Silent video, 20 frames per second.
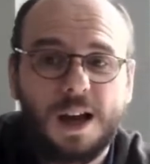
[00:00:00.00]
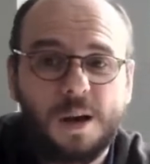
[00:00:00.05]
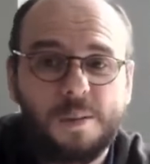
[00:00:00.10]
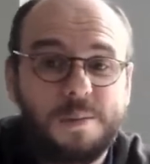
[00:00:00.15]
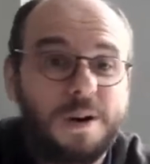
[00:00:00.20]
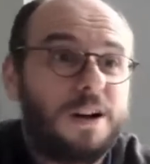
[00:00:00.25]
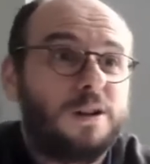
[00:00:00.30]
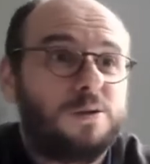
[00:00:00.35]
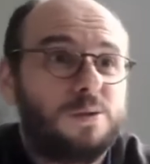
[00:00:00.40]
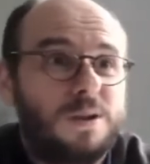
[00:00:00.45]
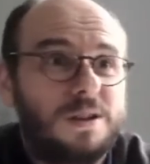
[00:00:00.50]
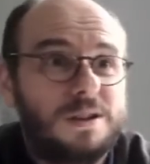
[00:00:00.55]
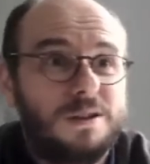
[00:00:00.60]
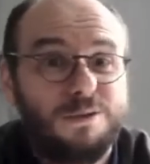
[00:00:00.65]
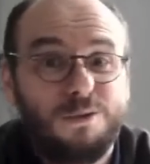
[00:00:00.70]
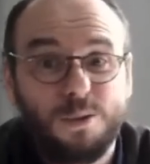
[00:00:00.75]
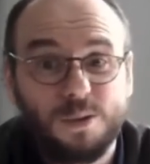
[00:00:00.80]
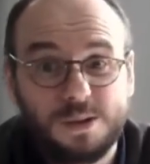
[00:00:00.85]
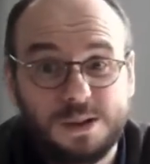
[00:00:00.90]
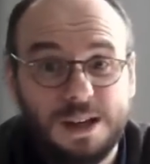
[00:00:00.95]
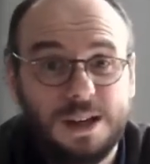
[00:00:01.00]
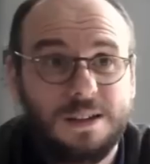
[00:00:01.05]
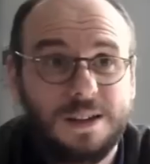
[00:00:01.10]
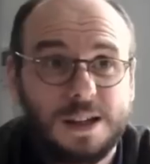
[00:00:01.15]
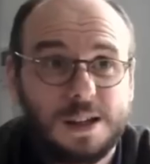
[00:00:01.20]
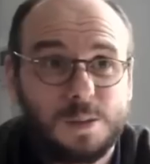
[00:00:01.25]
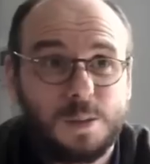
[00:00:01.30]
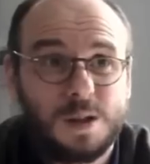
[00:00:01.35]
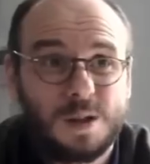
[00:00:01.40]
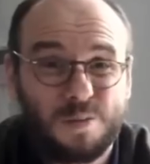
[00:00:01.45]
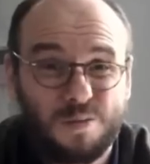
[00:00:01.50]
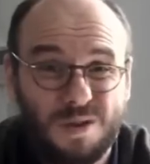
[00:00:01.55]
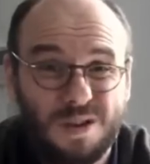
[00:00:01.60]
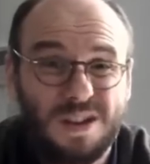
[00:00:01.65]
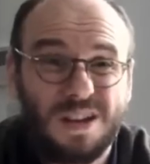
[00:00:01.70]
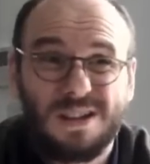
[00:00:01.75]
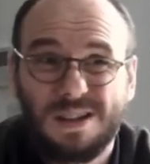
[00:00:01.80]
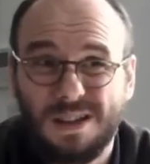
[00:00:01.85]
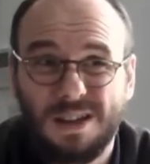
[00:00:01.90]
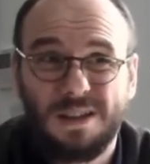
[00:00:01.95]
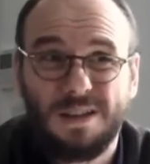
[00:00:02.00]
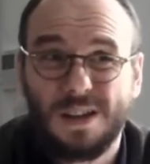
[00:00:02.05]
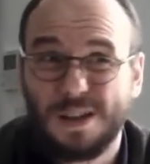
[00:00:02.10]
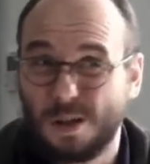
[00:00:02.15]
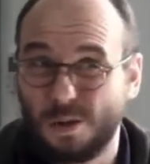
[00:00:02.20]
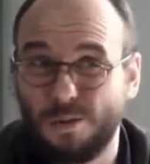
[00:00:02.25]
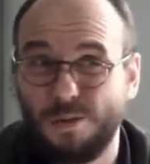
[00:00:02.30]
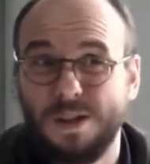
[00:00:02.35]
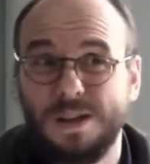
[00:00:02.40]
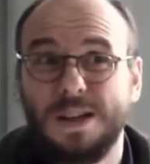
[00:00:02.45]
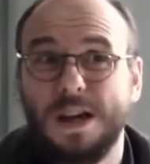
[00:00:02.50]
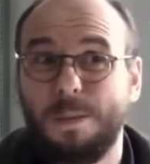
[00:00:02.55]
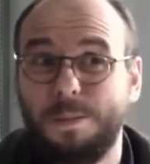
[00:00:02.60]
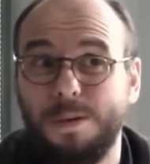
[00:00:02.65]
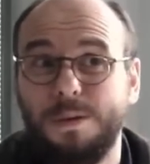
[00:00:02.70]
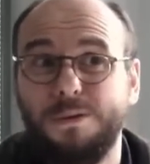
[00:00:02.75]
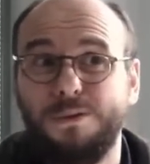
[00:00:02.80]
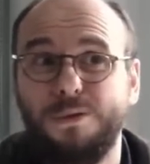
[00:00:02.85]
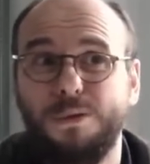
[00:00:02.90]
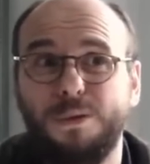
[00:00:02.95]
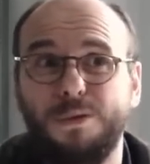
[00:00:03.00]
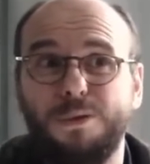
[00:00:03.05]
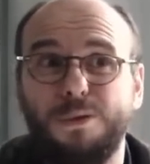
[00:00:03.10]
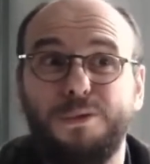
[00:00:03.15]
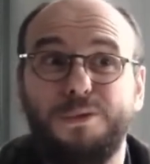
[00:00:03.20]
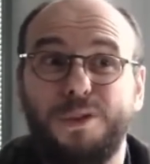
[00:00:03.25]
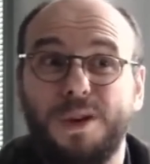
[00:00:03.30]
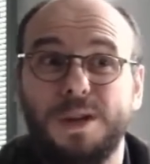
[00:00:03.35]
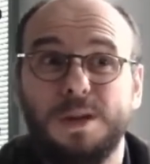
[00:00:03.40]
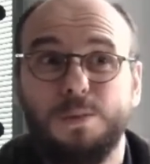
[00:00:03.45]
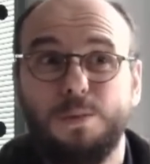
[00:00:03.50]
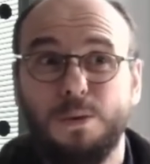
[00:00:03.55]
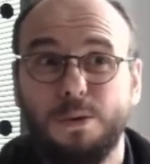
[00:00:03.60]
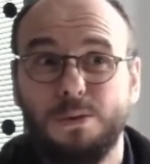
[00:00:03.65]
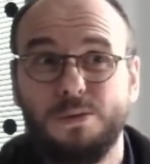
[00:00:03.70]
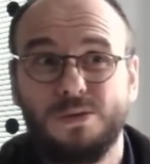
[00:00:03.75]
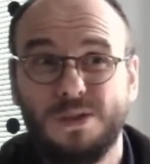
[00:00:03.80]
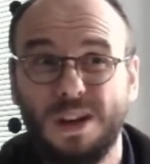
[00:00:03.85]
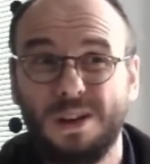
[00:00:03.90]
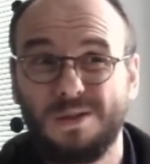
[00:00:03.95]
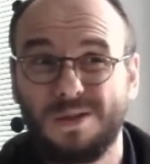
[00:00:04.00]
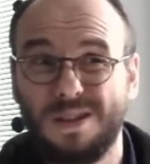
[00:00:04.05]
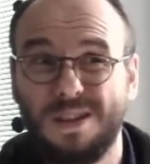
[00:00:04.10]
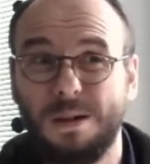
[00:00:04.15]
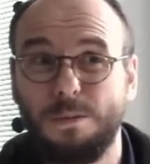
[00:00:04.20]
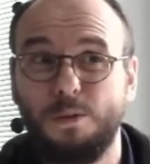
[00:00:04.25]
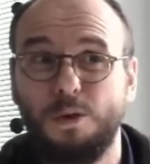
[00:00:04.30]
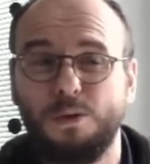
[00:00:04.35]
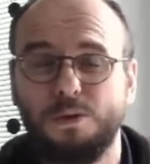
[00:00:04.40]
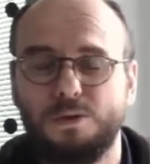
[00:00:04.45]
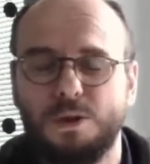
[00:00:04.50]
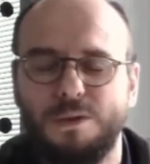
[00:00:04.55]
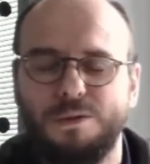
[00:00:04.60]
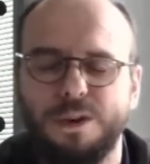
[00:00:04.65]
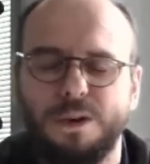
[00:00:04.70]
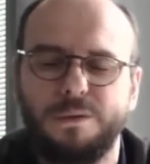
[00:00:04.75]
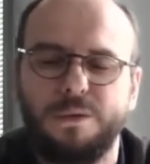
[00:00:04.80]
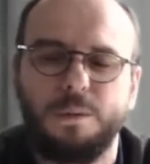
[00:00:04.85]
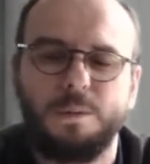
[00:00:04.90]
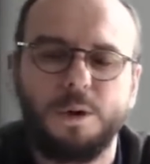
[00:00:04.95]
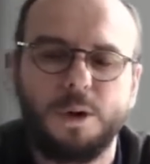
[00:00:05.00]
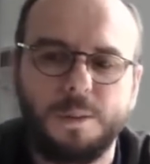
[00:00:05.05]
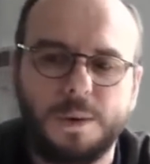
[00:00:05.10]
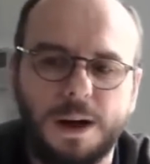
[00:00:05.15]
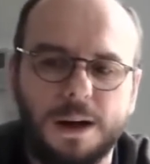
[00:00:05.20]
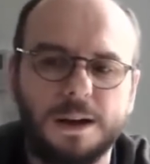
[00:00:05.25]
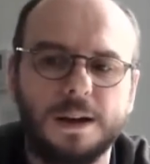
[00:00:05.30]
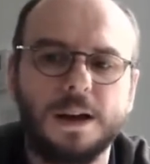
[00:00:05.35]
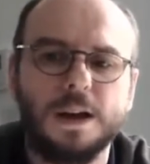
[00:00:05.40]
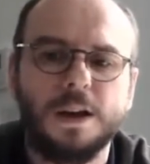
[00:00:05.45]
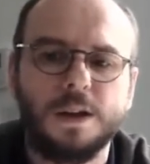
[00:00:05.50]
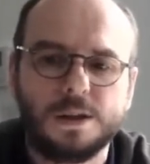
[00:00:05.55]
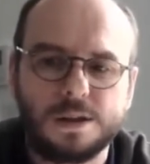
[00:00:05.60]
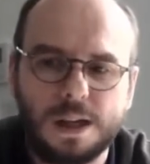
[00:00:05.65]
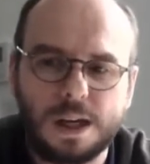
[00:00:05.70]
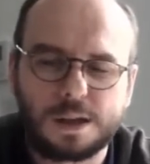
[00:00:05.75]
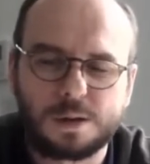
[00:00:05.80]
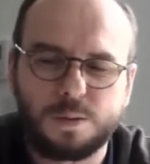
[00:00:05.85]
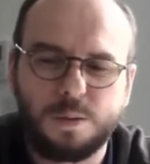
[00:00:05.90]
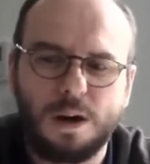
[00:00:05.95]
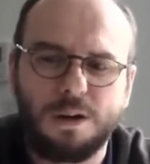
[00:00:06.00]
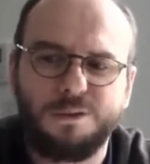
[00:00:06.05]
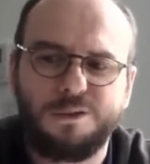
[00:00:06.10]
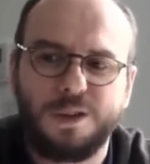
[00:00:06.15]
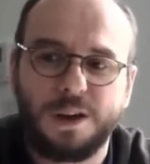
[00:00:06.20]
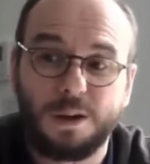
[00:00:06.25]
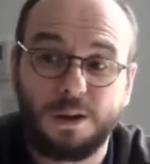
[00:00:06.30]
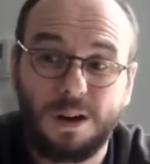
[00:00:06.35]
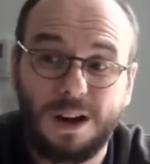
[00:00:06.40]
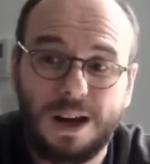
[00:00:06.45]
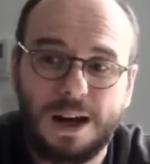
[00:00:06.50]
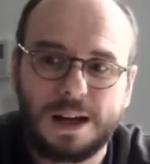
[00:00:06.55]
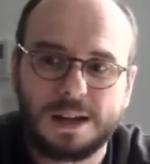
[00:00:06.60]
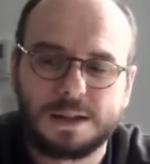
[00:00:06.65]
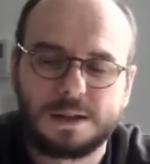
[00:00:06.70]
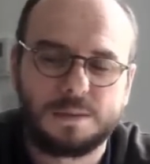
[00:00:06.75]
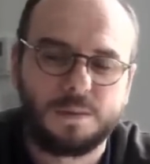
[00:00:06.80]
by 2014. That's what's predicted. That's already happened for Facebook. We're now seeing more traffic for mobile. So that's one thing. The last,